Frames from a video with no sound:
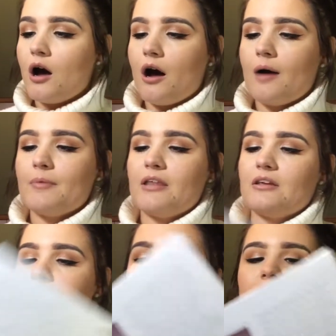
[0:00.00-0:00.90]
And
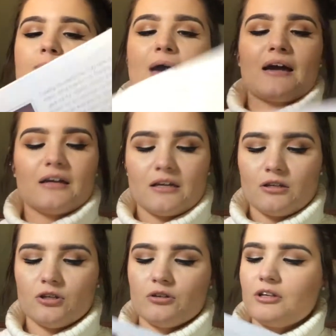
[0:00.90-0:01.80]
then on the back
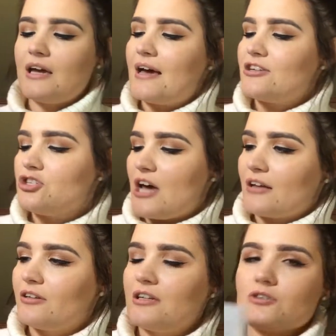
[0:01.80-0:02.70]
it literally has
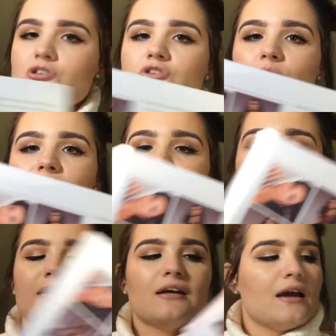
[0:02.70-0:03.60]
Jaclyn Hill's
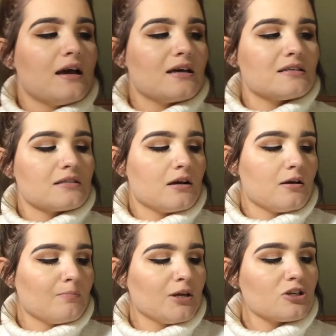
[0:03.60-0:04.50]
story, and it has
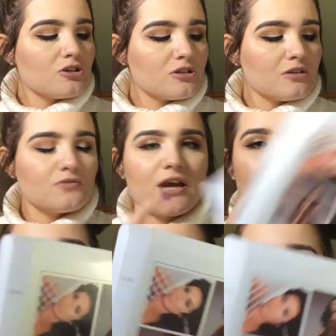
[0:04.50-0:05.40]
pictures of
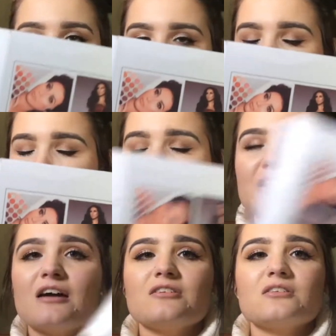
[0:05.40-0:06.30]
Jaclyn, and she's just
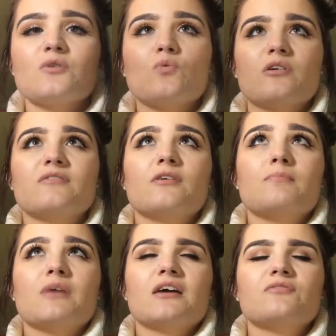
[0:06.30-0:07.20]
honestly one of
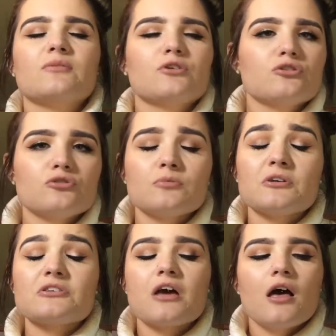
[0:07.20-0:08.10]
my favorite
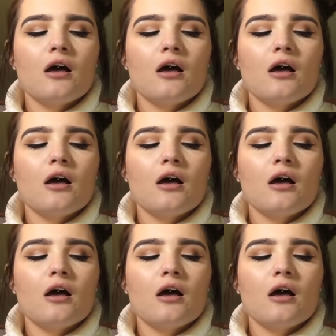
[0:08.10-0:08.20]
YouTubers.